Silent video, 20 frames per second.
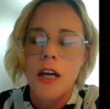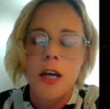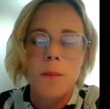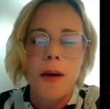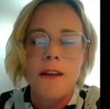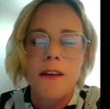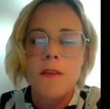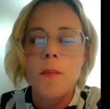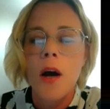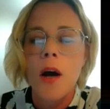
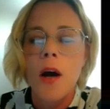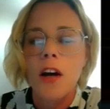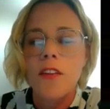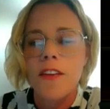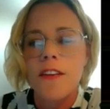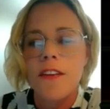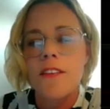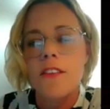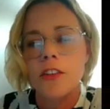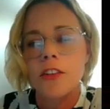as part of
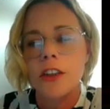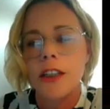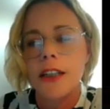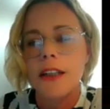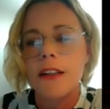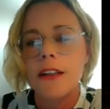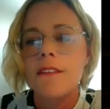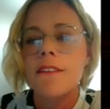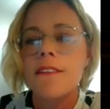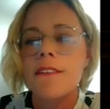this
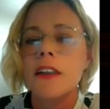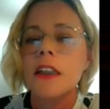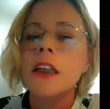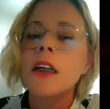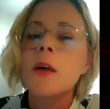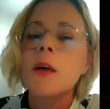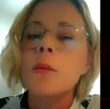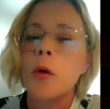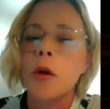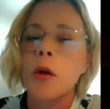release,
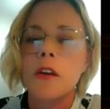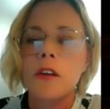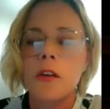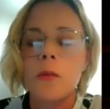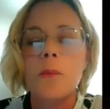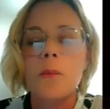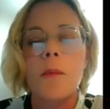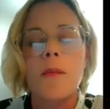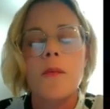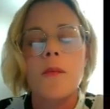
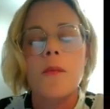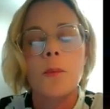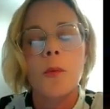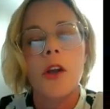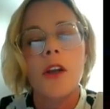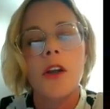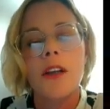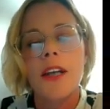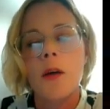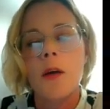
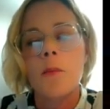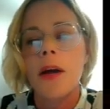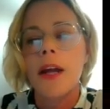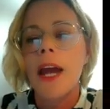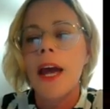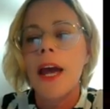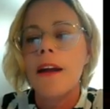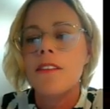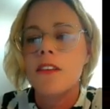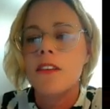broken down by
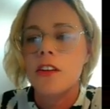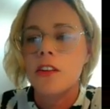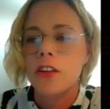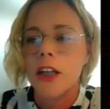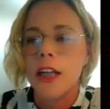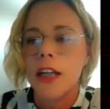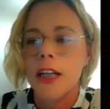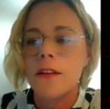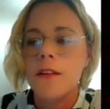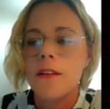
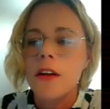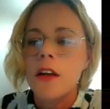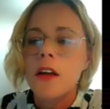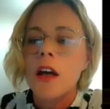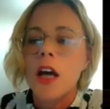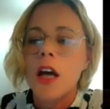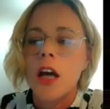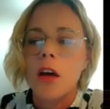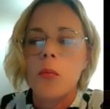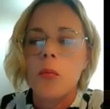category.
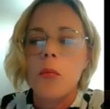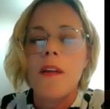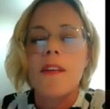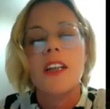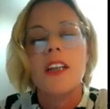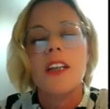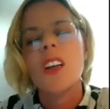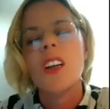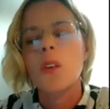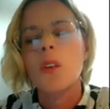And
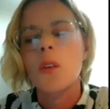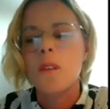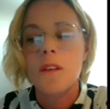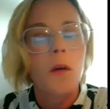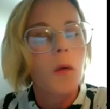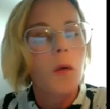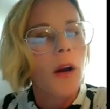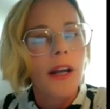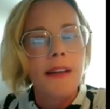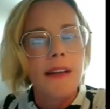then you can also
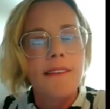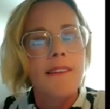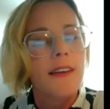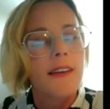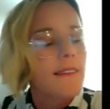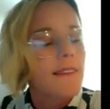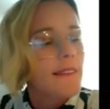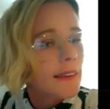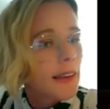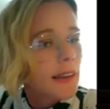quite
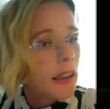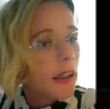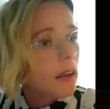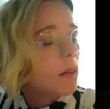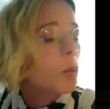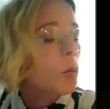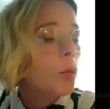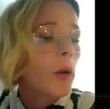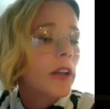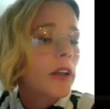easily see
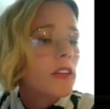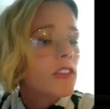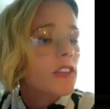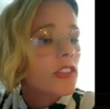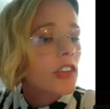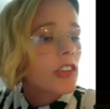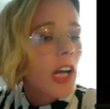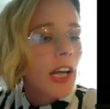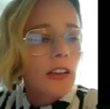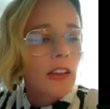which
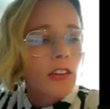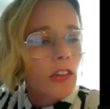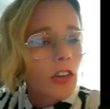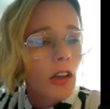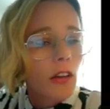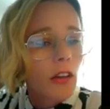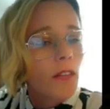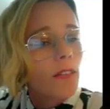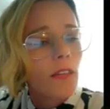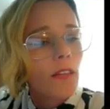
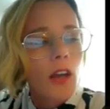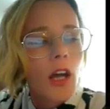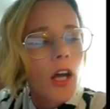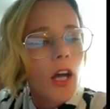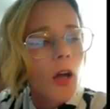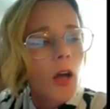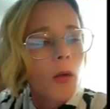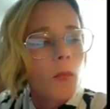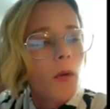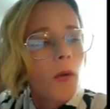changes
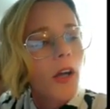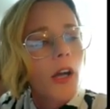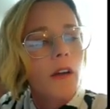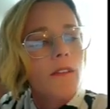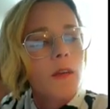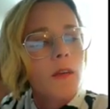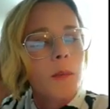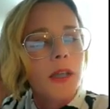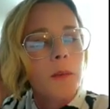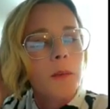are going
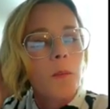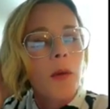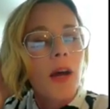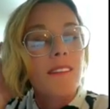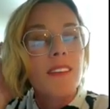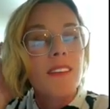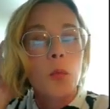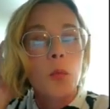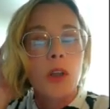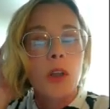to be
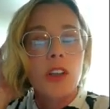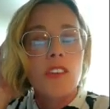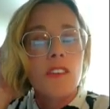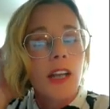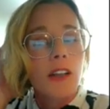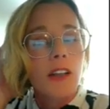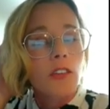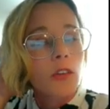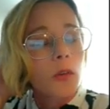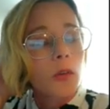impacting which
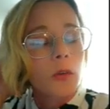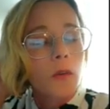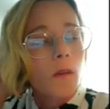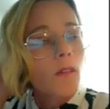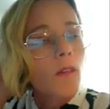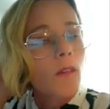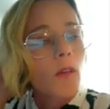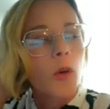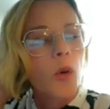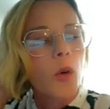
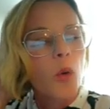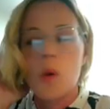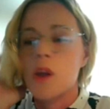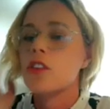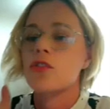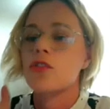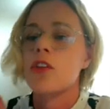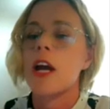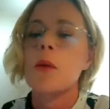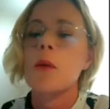schedules or
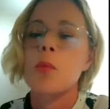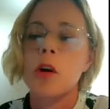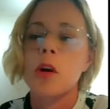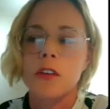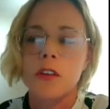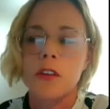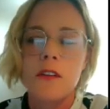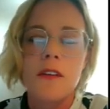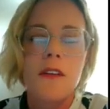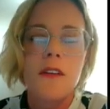which rec
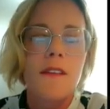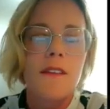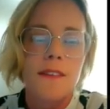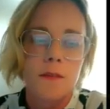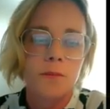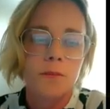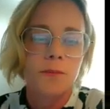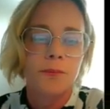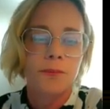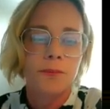
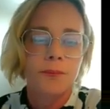products.